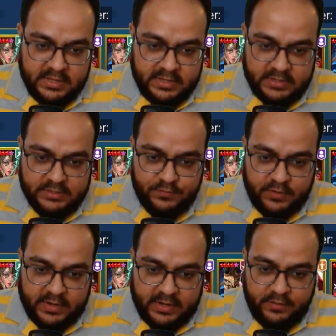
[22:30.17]
is
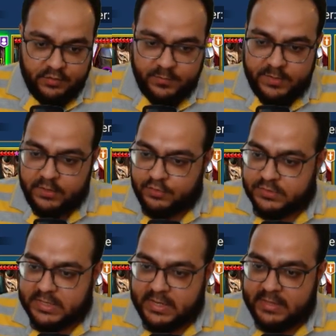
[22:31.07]
what I would be
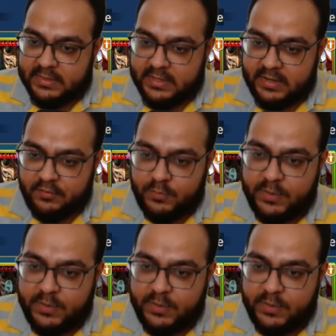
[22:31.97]
using, and then I would